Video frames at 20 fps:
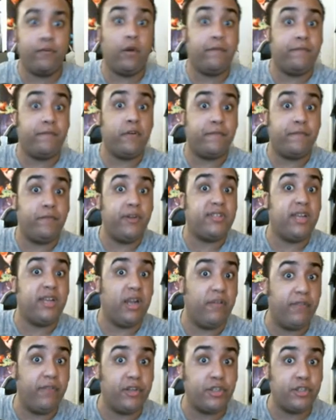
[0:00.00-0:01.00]
for free
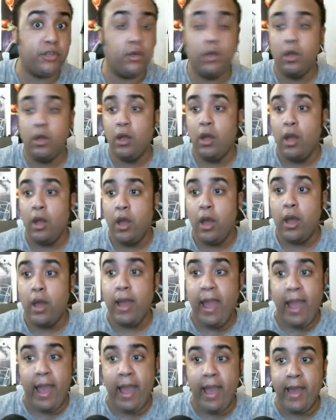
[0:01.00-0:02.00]
television.
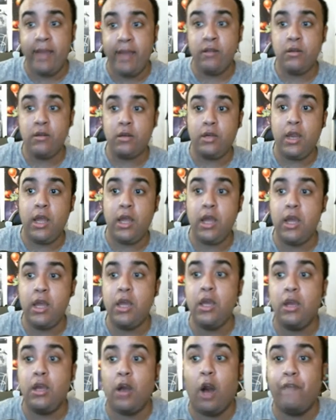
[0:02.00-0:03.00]
And
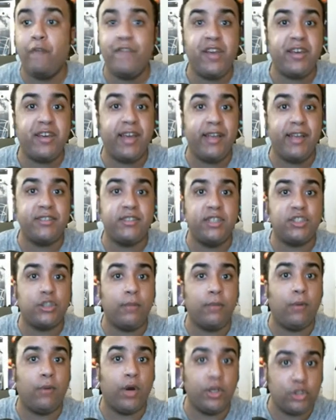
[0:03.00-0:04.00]
the Kofi Kingston
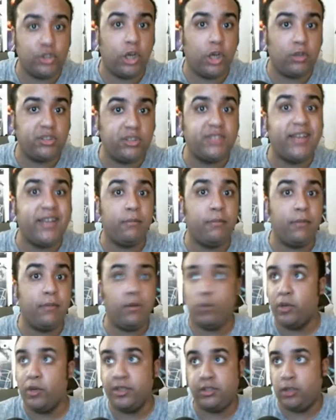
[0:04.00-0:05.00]
Samoa Joe segment
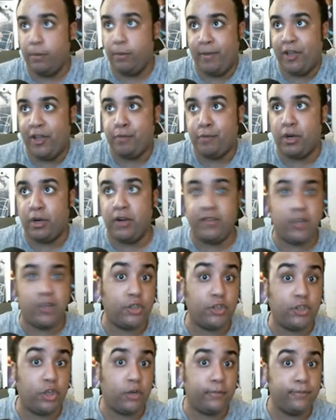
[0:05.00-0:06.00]
was the best part of the entire
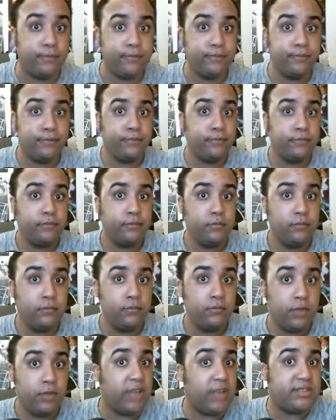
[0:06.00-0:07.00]
show.
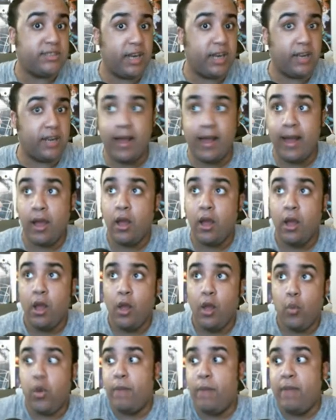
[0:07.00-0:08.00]
Outside of that,
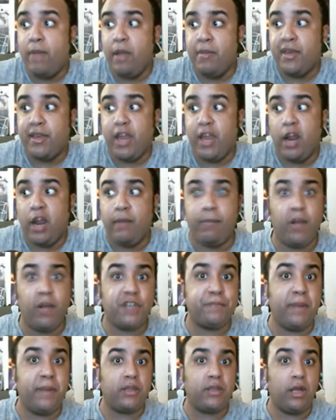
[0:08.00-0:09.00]
what made me care about
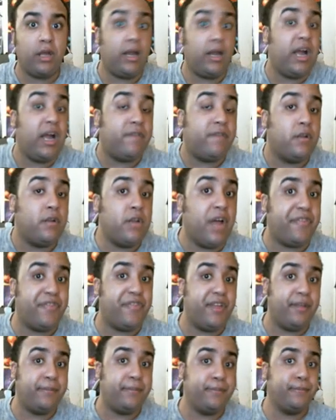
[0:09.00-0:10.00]
SmackDown Live? Nothing.